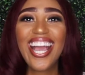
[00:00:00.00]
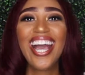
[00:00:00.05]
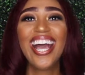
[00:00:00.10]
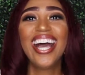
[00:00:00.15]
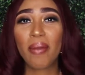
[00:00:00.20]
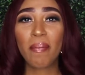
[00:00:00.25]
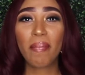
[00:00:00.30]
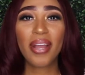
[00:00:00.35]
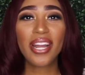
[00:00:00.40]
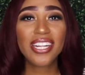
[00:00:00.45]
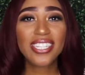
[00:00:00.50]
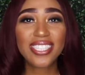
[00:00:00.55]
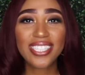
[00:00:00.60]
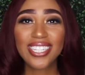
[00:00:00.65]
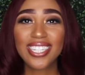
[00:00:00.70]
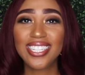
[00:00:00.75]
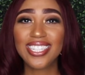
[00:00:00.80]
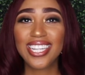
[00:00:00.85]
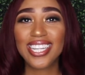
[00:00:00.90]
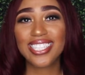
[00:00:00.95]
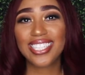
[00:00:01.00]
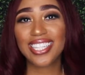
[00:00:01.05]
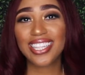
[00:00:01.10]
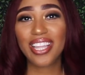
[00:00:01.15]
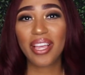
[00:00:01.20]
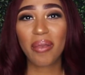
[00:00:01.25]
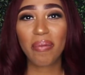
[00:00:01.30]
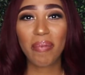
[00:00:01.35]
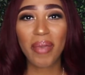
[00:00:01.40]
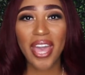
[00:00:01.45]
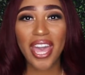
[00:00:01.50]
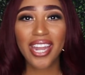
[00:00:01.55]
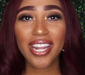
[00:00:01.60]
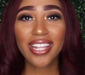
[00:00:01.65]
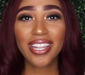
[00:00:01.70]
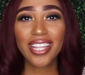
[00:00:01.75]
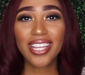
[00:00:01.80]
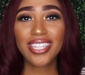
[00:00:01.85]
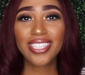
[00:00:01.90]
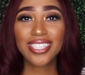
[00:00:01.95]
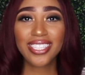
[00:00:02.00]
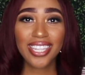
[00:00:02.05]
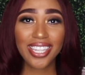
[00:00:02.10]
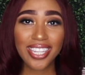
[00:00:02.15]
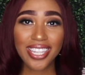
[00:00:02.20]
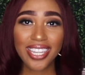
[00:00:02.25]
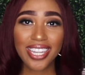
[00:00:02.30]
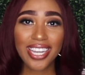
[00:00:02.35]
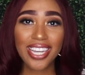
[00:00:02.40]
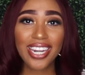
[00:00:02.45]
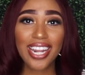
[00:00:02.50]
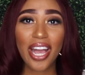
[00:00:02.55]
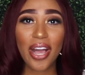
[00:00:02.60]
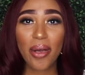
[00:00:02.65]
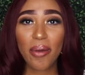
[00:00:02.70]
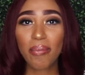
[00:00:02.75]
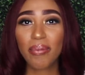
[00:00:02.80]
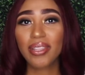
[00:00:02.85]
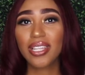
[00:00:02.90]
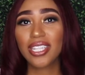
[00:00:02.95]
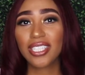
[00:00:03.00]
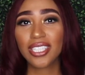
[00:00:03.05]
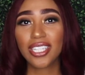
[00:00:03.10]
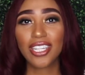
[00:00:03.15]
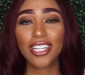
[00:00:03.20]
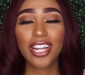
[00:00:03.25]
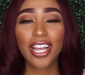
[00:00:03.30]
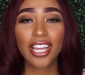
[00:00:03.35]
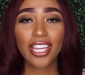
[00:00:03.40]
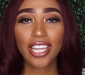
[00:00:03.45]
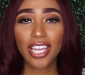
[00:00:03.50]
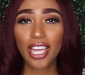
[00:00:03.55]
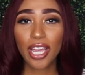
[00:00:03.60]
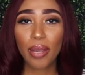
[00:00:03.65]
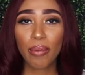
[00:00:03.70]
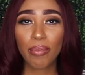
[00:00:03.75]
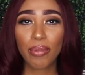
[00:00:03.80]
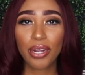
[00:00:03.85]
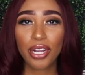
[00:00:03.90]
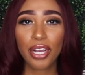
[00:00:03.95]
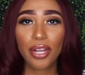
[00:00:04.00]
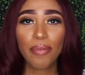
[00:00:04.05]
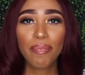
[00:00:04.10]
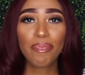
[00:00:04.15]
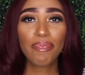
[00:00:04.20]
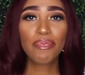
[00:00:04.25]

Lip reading: In person it doesn't look bad, it looks good. I hope it looks good on camera.